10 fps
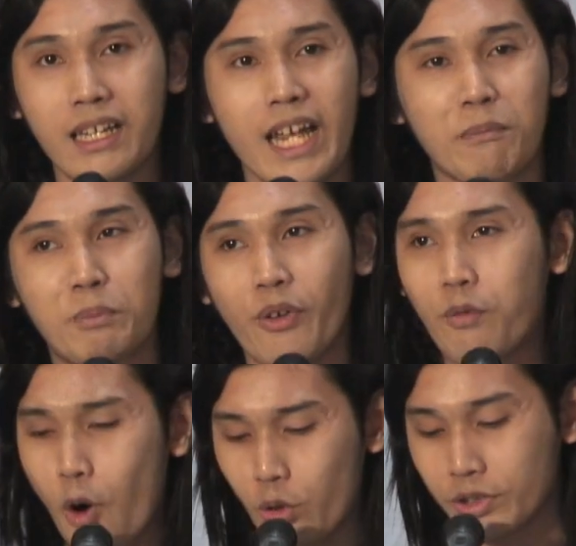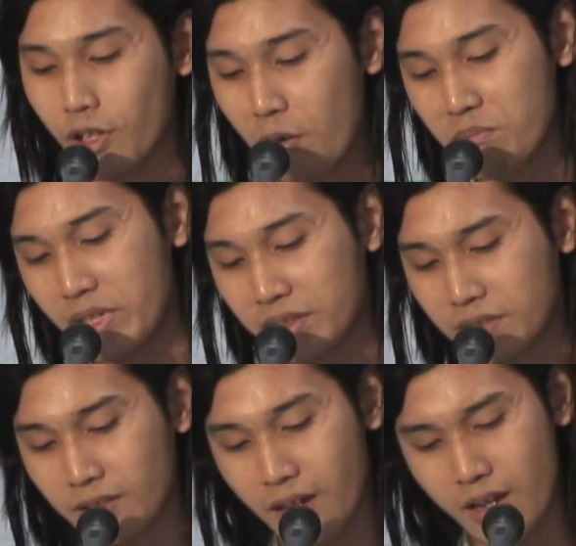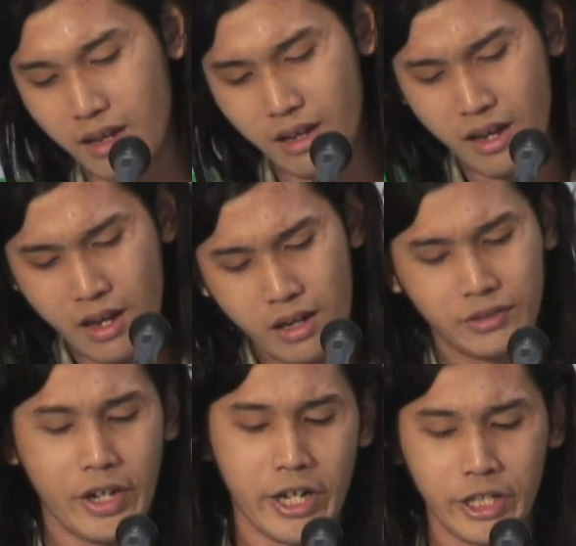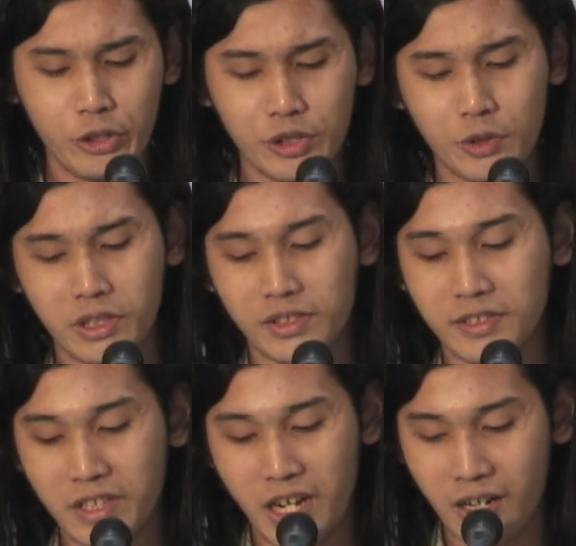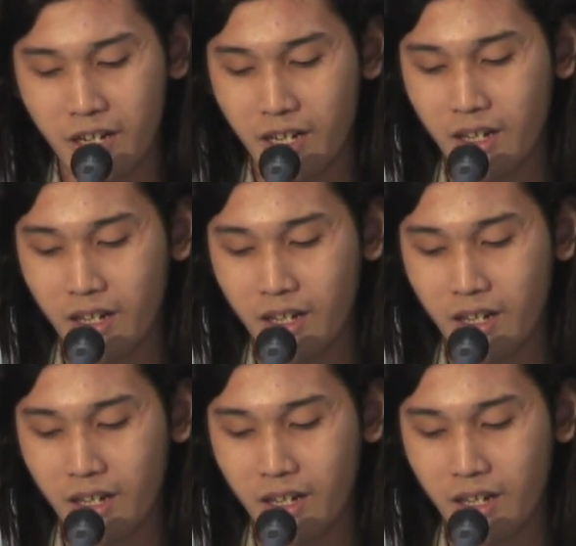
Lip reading: like provoked zombies. They are used to the stink.